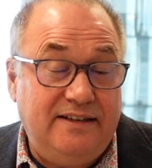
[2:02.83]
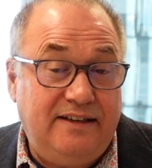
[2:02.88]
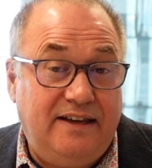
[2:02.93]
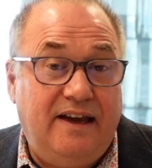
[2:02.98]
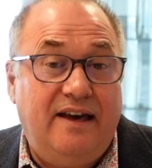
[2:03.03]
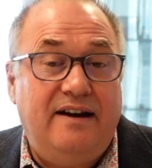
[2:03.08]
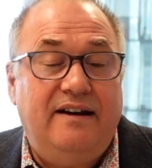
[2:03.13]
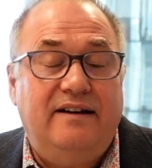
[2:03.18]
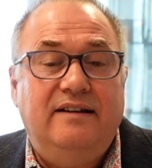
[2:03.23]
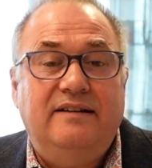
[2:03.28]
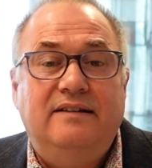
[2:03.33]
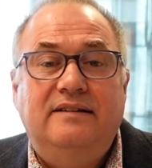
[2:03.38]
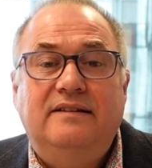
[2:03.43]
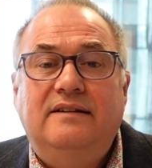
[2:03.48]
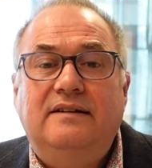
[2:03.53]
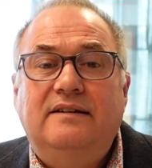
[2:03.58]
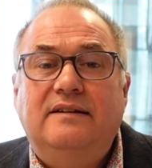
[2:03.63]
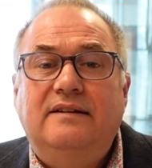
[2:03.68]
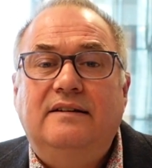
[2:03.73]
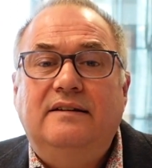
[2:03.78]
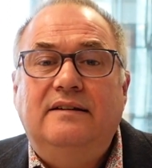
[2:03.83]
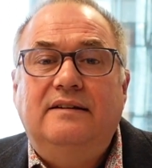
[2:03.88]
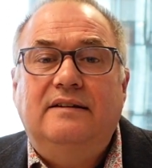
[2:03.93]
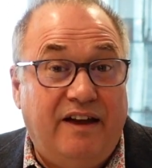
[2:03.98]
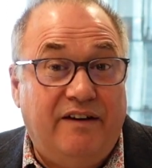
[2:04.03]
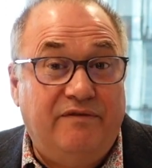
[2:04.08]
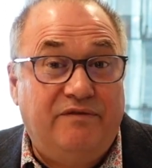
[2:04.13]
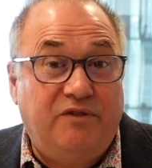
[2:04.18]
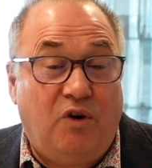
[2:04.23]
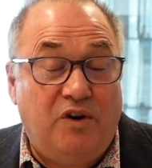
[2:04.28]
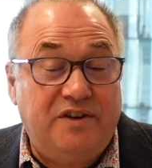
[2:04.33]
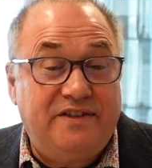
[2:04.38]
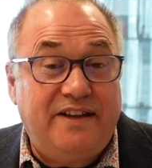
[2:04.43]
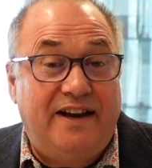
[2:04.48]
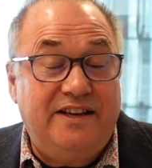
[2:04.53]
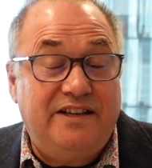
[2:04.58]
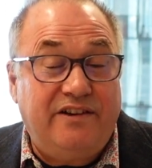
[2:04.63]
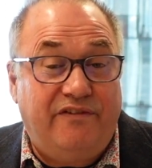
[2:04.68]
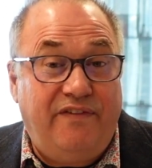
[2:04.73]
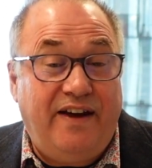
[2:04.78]
in Canada. Of course, that
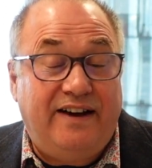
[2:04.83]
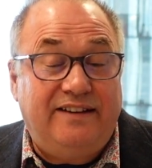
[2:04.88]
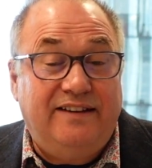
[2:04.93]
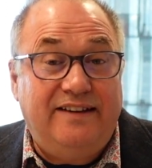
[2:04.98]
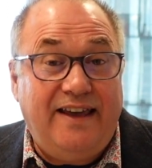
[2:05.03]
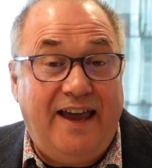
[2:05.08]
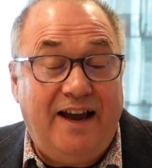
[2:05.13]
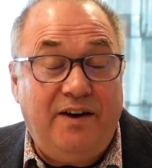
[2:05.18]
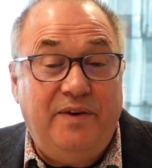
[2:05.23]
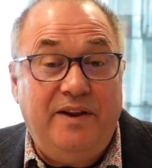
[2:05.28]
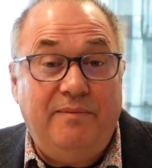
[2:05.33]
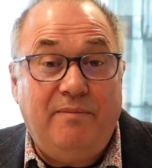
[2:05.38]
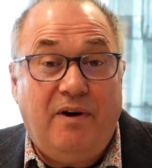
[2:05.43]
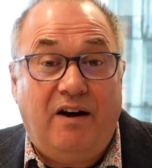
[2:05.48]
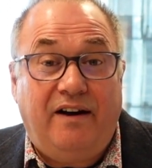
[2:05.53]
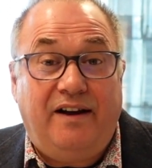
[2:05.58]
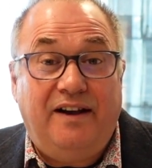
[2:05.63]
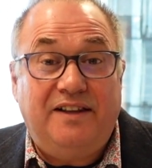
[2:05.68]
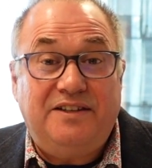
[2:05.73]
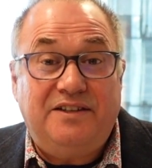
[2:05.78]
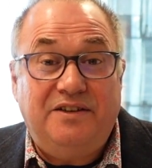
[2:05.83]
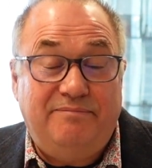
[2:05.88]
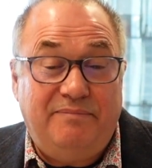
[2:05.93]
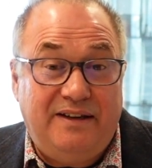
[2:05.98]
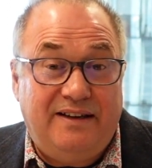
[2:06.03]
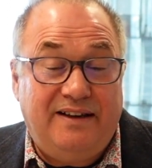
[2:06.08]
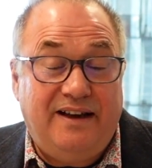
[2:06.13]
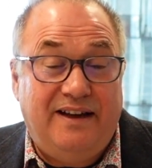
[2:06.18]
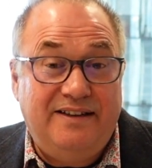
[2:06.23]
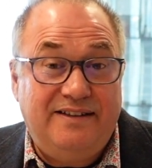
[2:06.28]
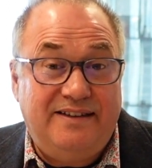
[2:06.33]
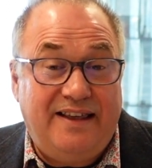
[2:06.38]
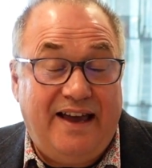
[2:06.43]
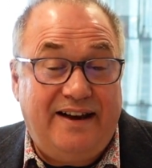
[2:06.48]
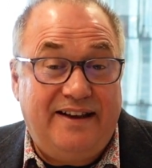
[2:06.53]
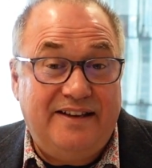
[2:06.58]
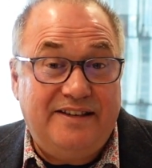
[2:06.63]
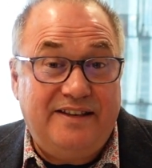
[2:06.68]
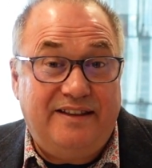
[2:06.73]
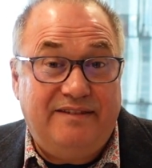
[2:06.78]
has affected the equity markets because
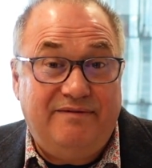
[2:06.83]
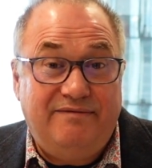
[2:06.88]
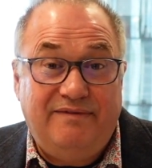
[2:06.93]
that has,